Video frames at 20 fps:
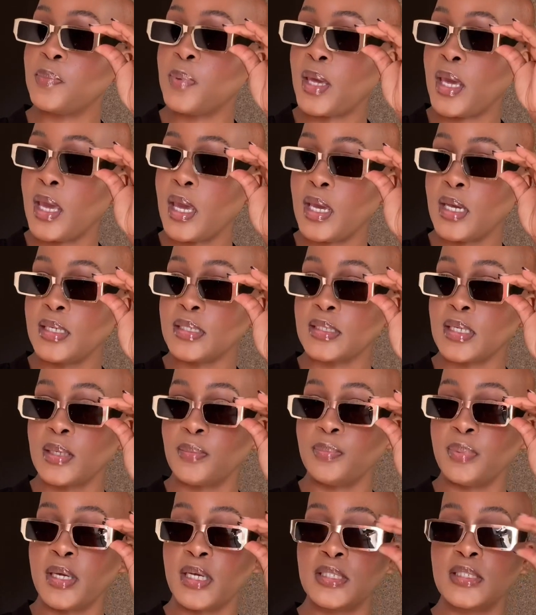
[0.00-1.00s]
pair because I
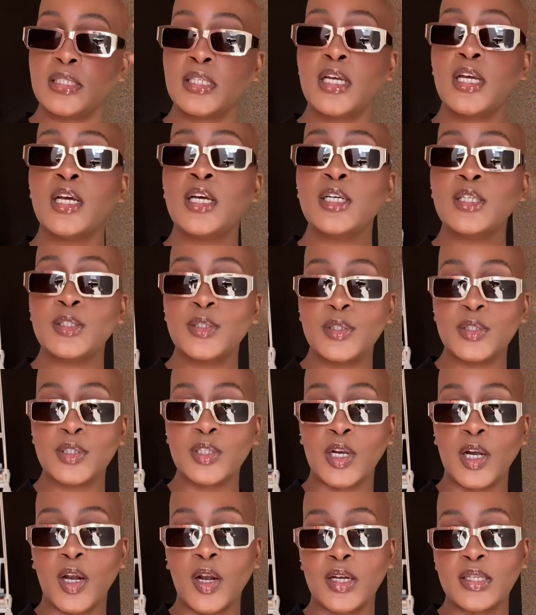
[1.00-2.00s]
picked 2
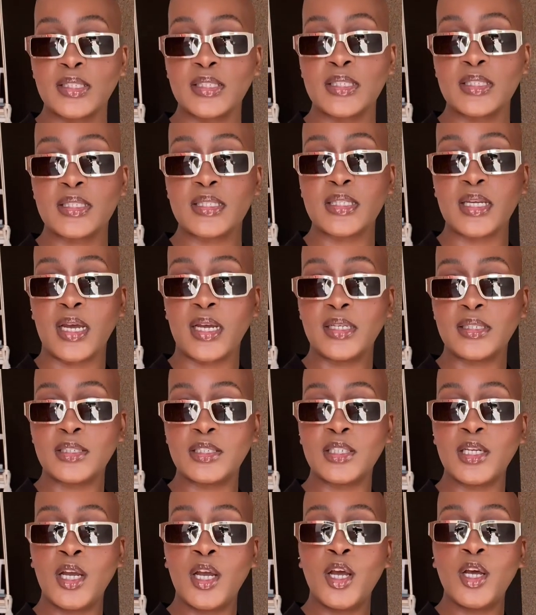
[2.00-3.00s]
sunglasses and
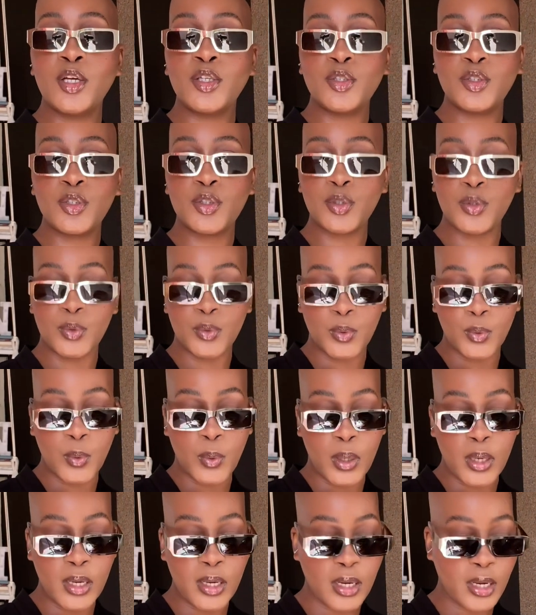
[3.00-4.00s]

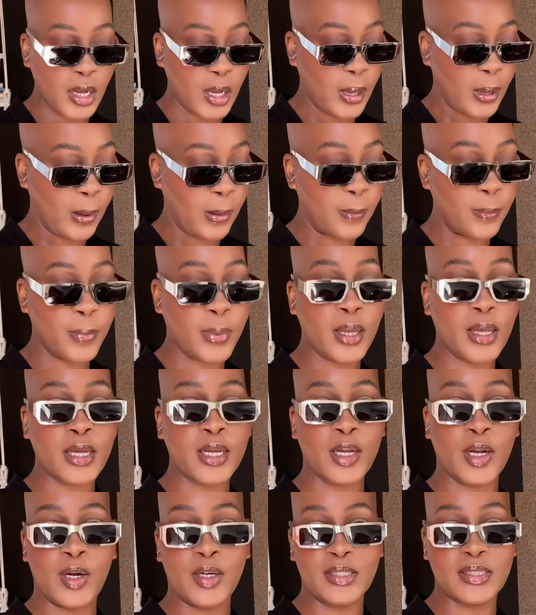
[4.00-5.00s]
2
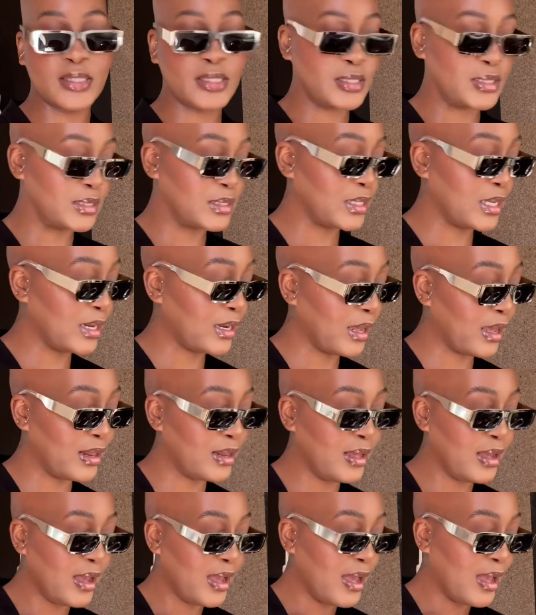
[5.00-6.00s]
glasses, and
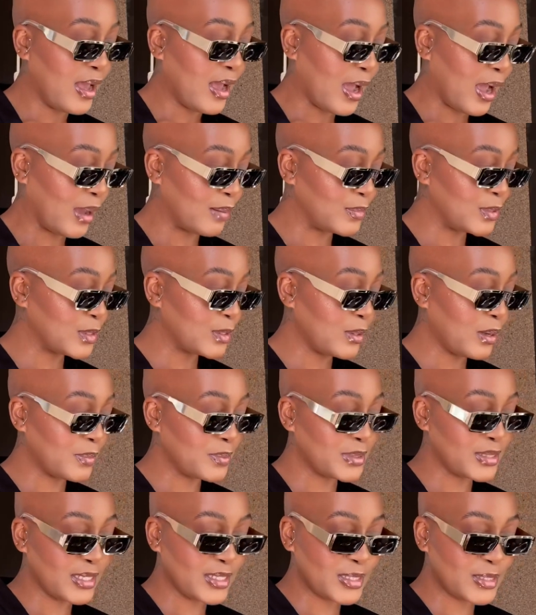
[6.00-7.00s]
I'm so
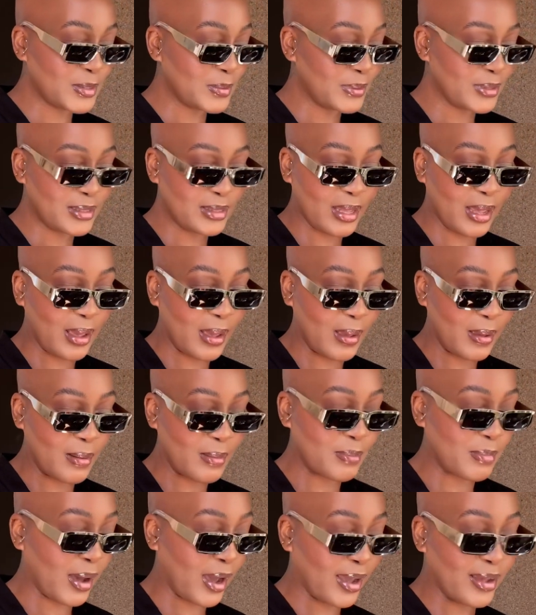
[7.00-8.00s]
obsessed with
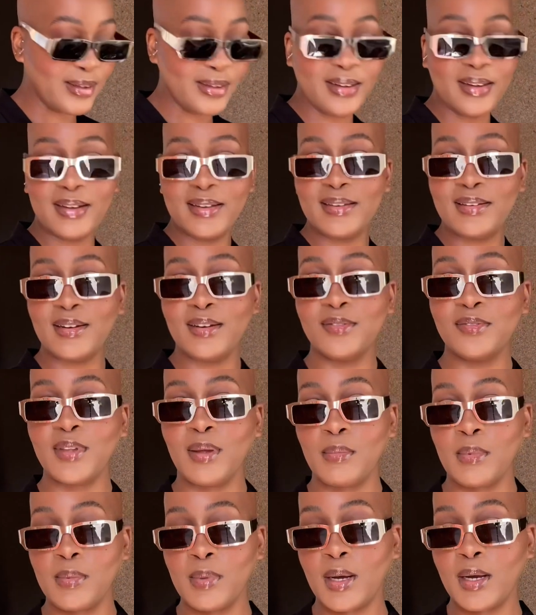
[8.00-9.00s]
them. I love
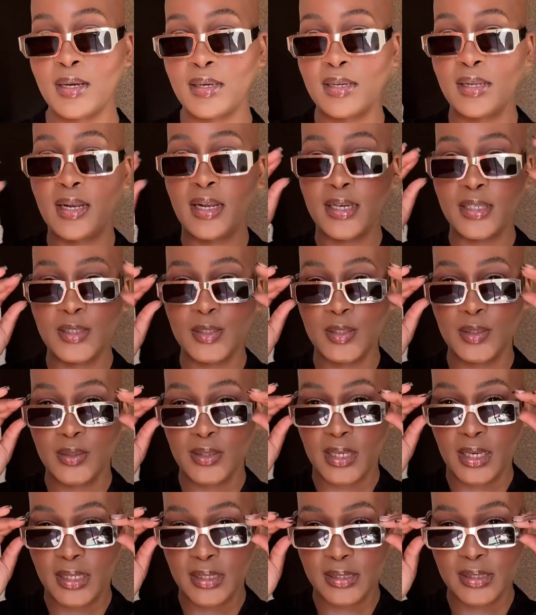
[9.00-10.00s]
them. I'm not gonna lie to you
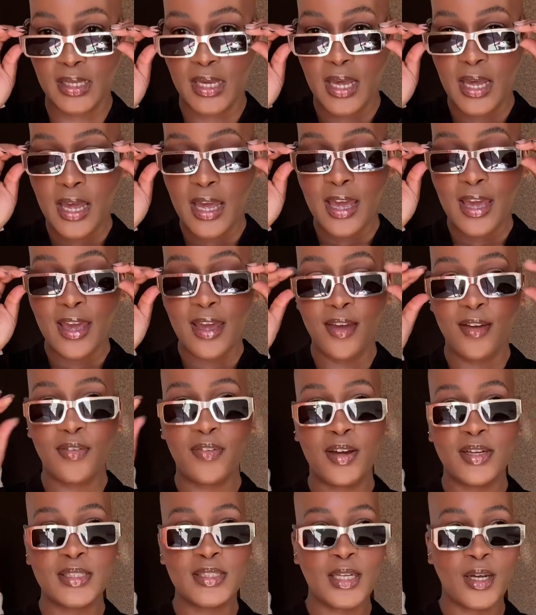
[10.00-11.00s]
guys. If
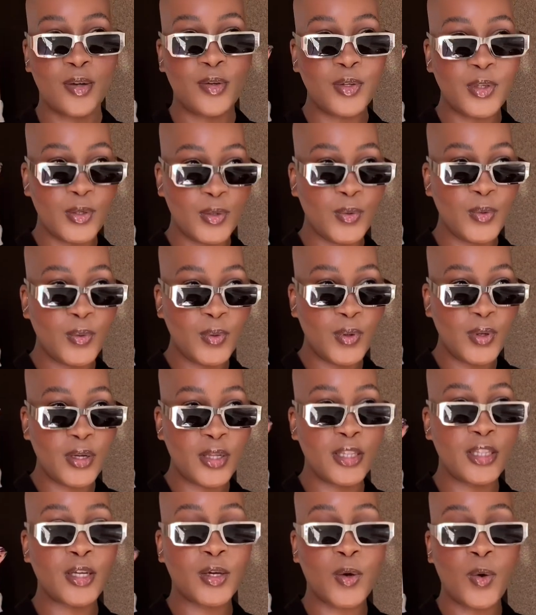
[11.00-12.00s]
I tell you
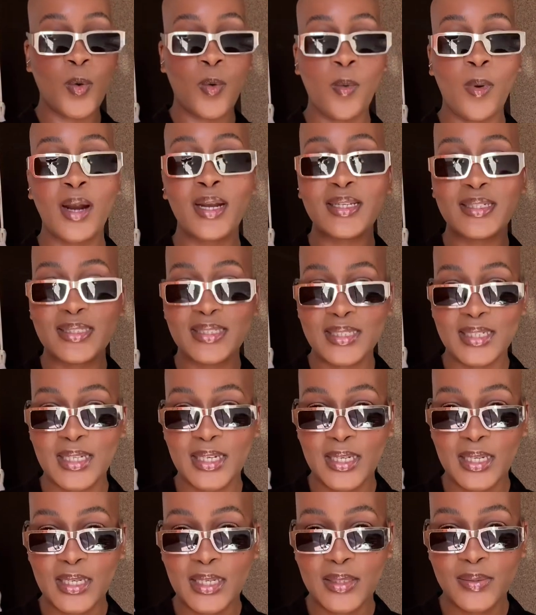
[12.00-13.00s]
the
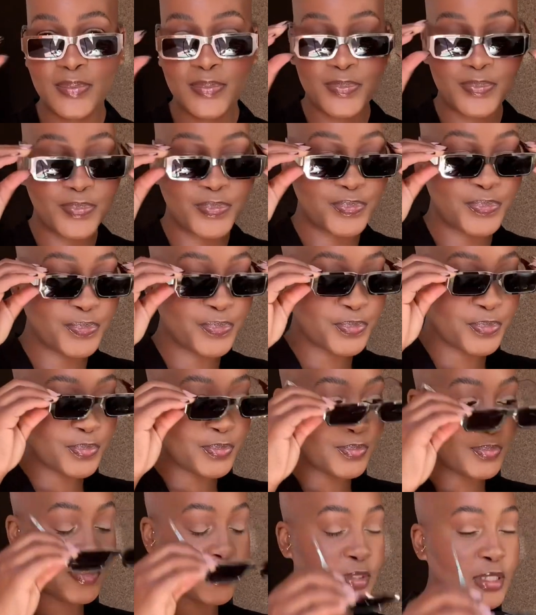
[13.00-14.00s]
quality,
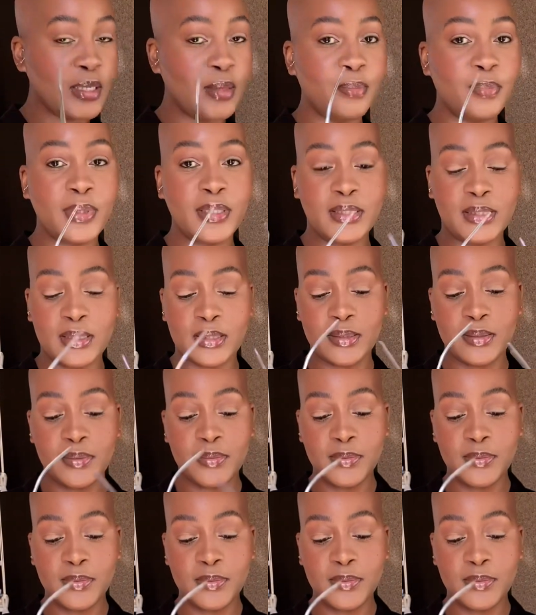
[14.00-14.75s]
please,